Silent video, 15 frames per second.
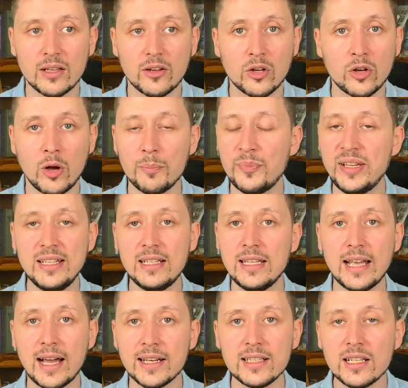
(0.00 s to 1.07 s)
completely
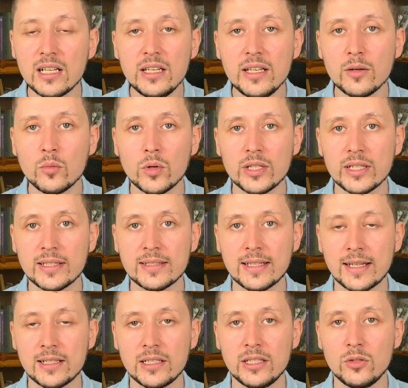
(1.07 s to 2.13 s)
unclear what
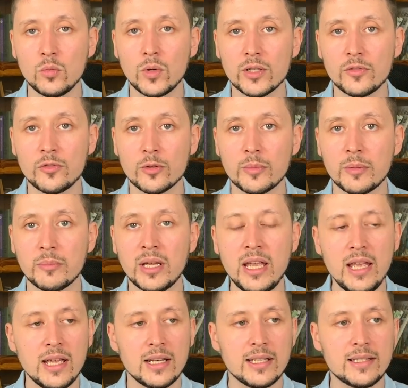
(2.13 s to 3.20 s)
exactly you want from him.
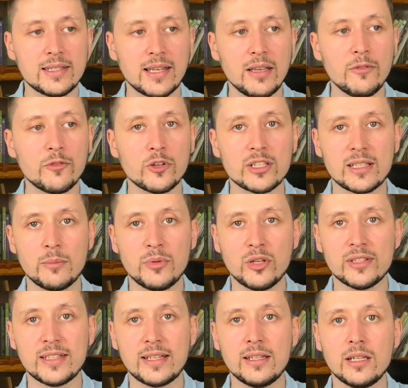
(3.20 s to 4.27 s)
Let's say, for example, you are
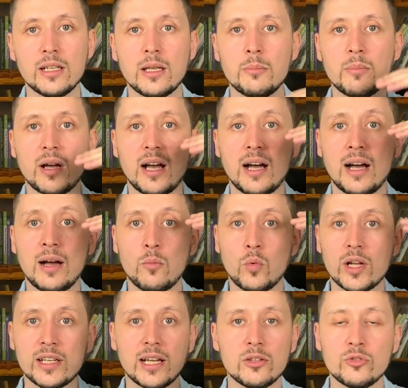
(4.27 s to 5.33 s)
sending him a
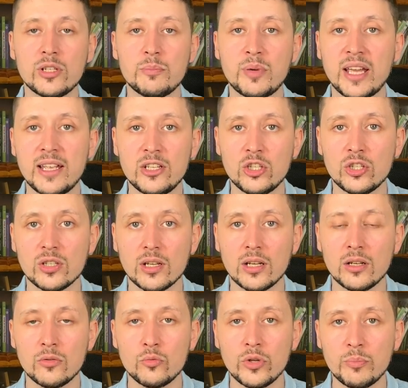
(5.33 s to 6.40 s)
100-page
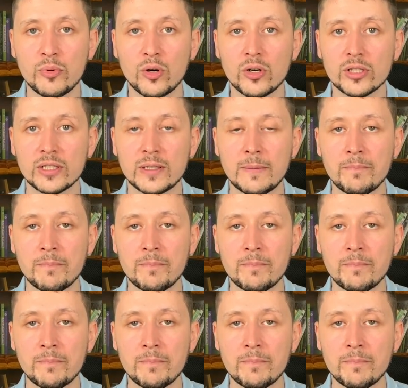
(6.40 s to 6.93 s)
report.